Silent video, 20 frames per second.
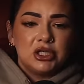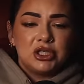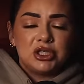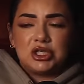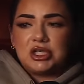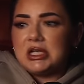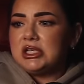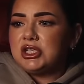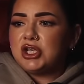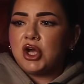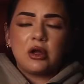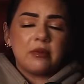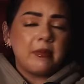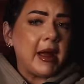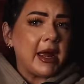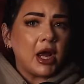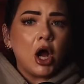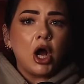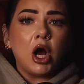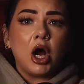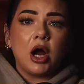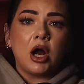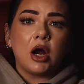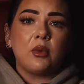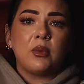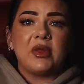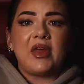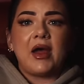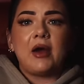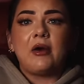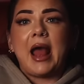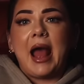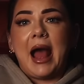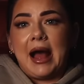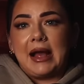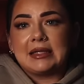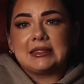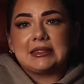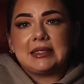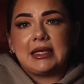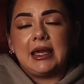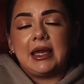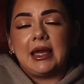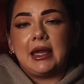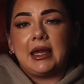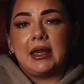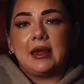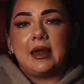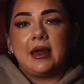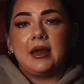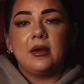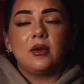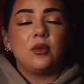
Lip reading: she took my car without asking,